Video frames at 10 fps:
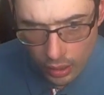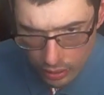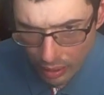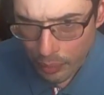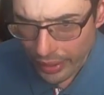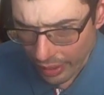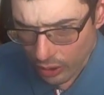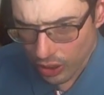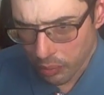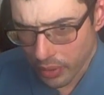
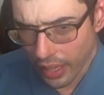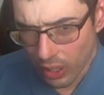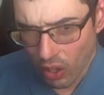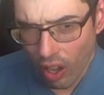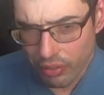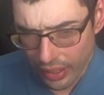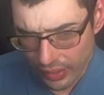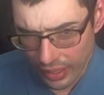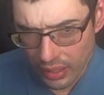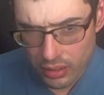Semiconductors have been taking off
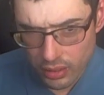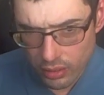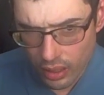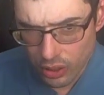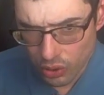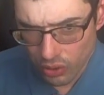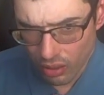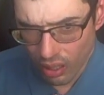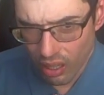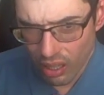lately. It's
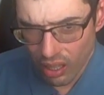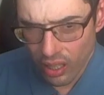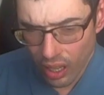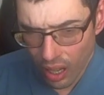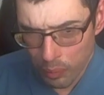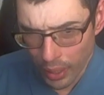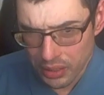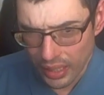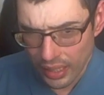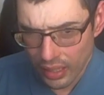
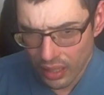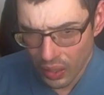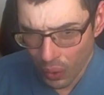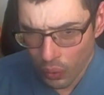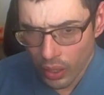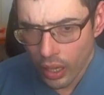amazing, You